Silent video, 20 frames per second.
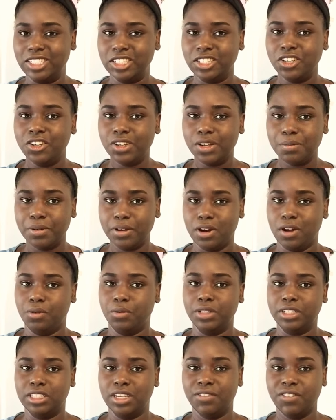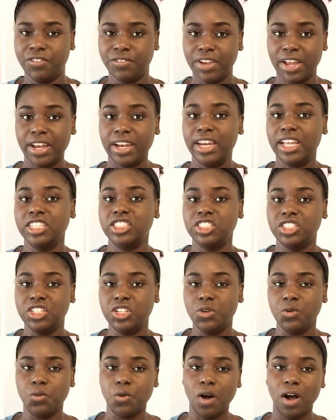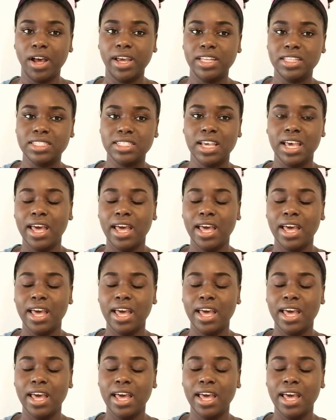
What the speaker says: You can put on whichever foundation you want.